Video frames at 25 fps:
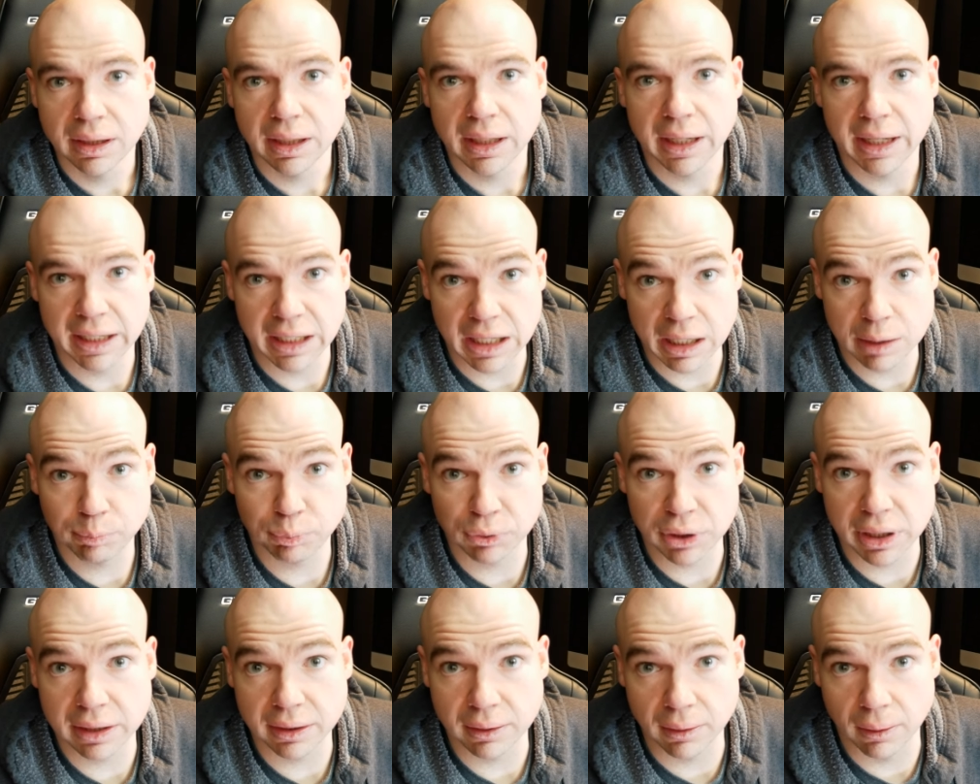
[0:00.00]
And I
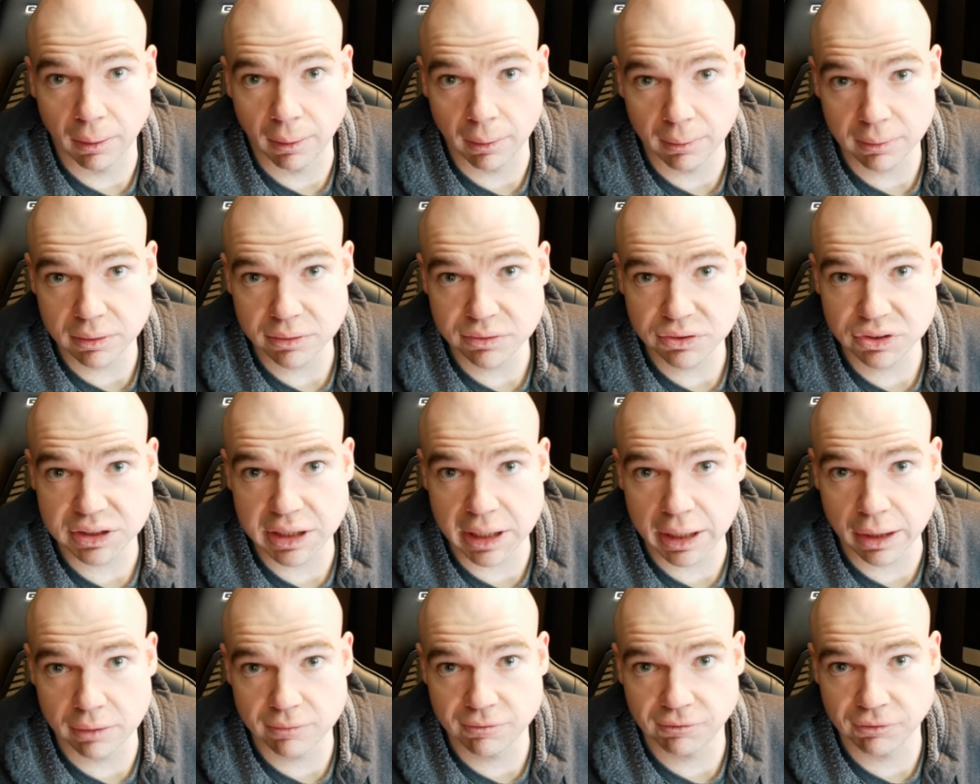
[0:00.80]
break all those
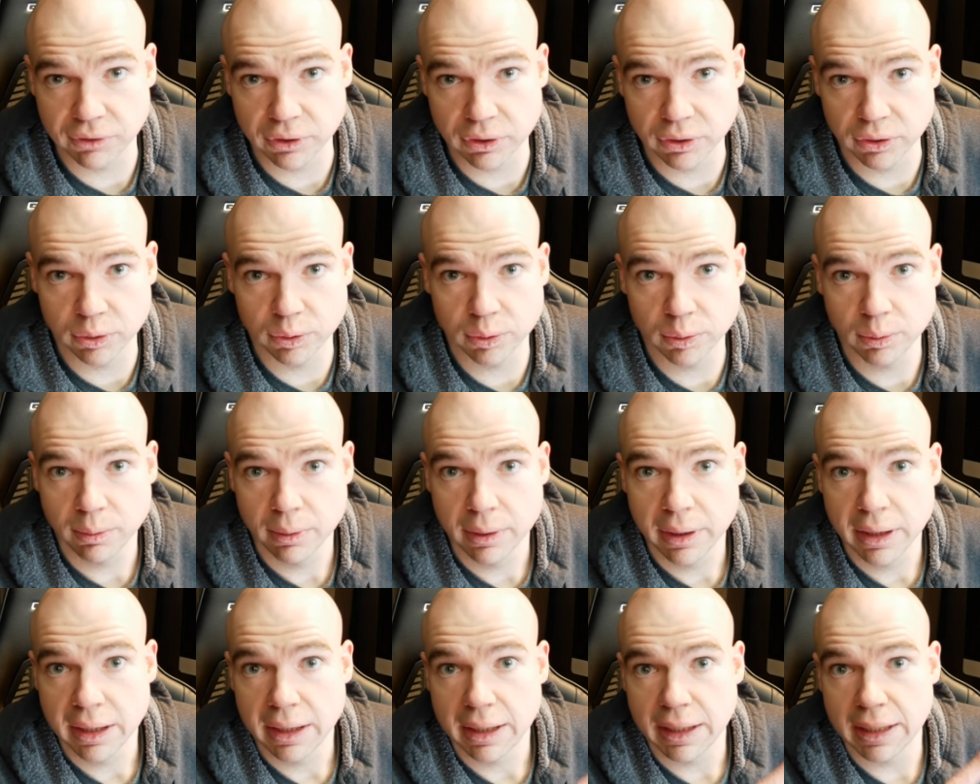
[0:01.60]
down for you
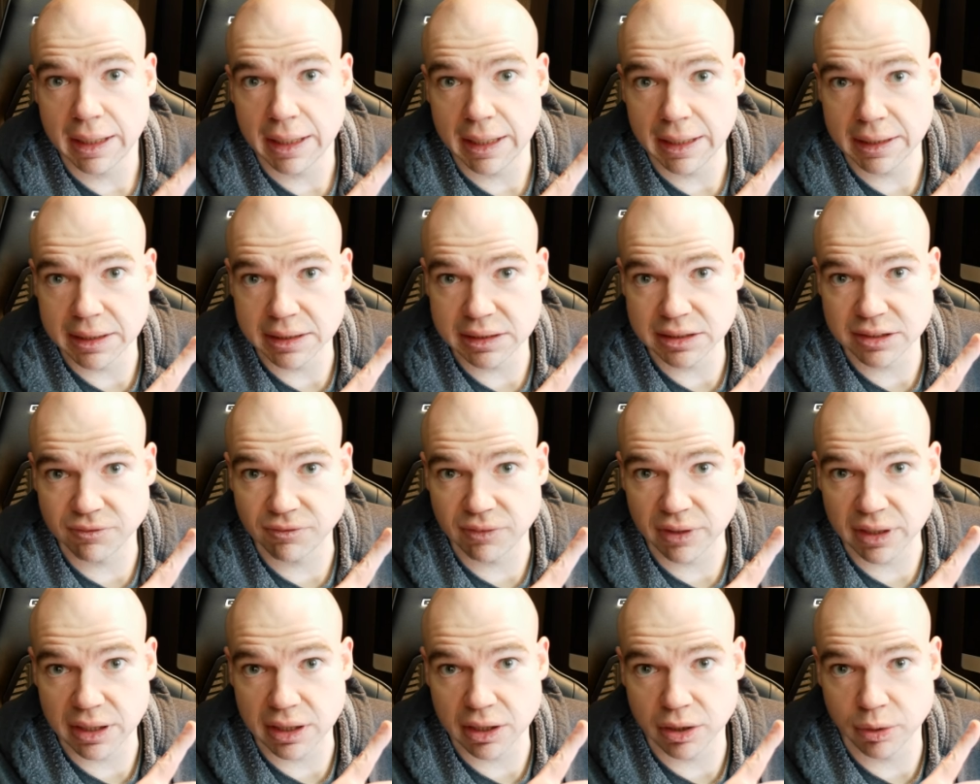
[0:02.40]
in this
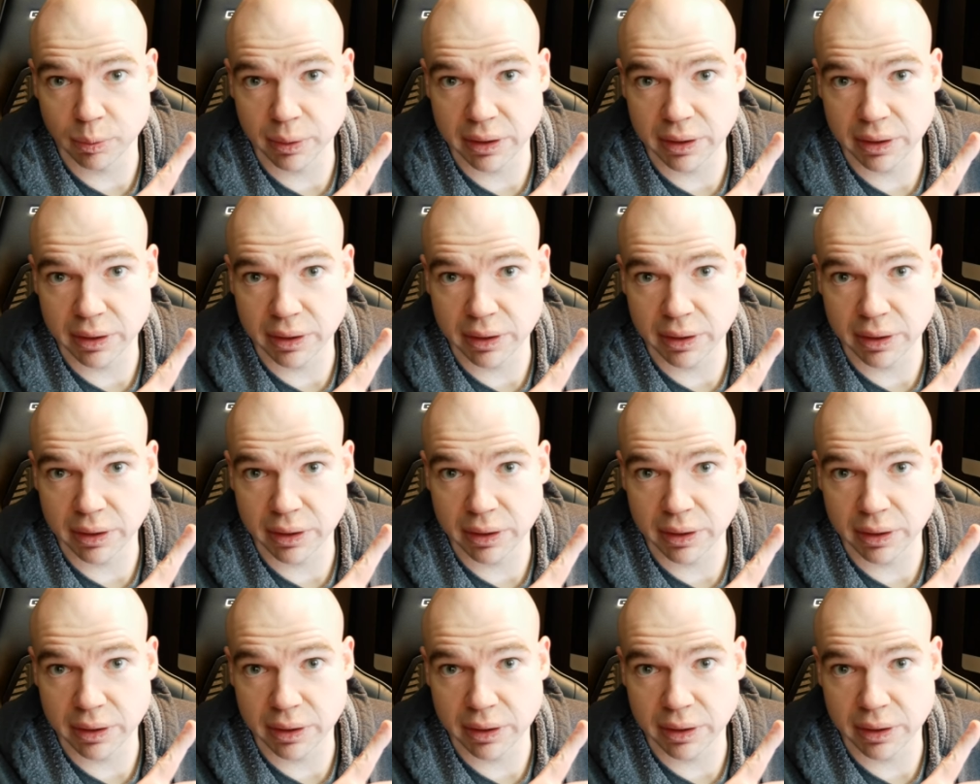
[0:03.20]
video